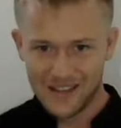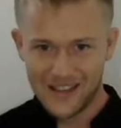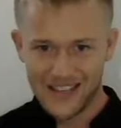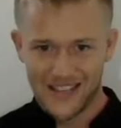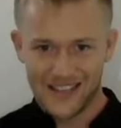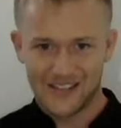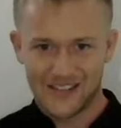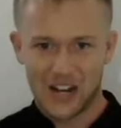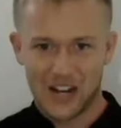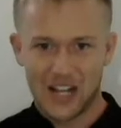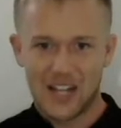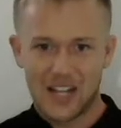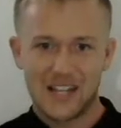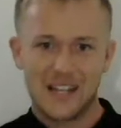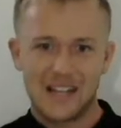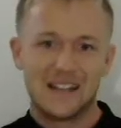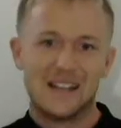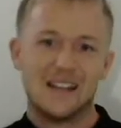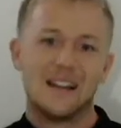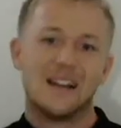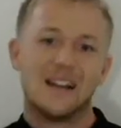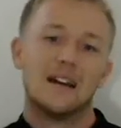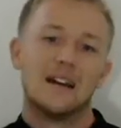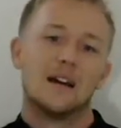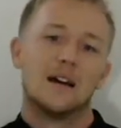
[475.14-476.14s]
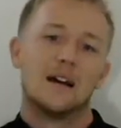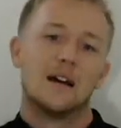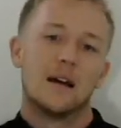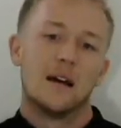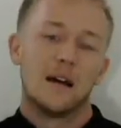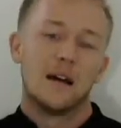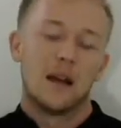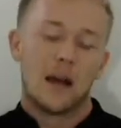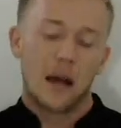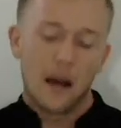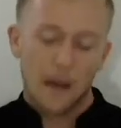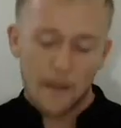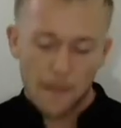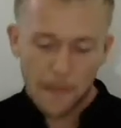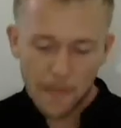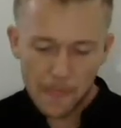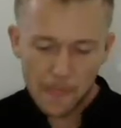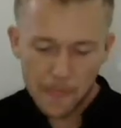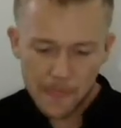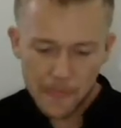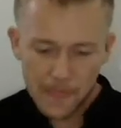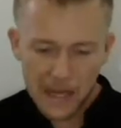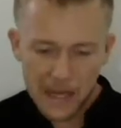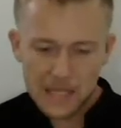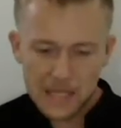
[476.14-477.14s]
Right?
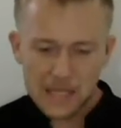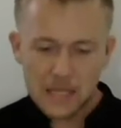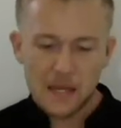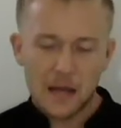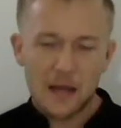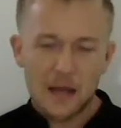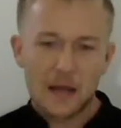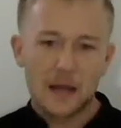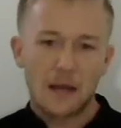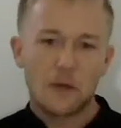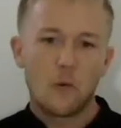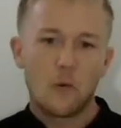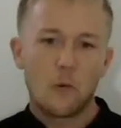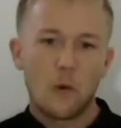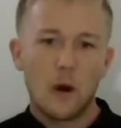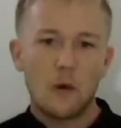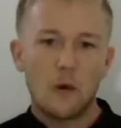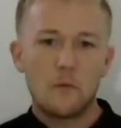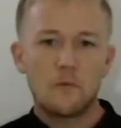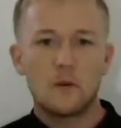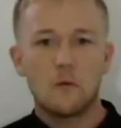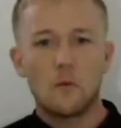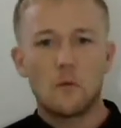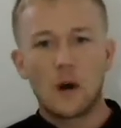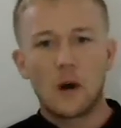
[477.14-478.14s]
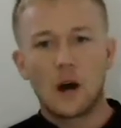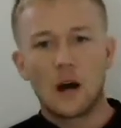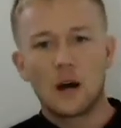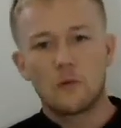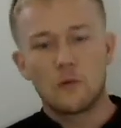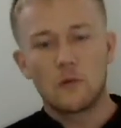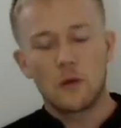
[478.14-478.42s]
That's not what we want.